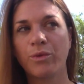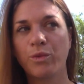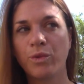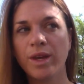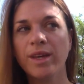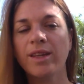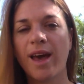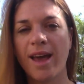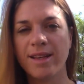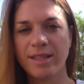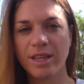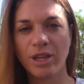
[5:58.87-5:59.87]

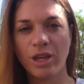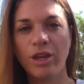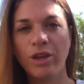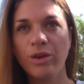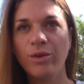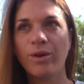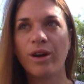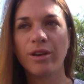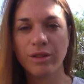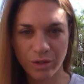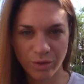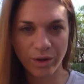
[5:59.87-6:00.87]
realize that you are
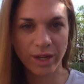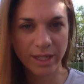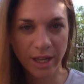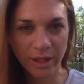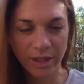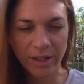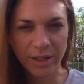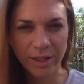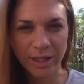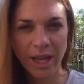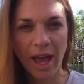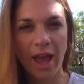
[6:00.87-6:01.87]
the storyteller.
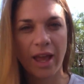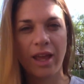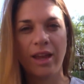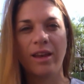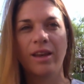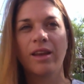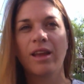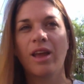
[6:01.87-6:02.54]
And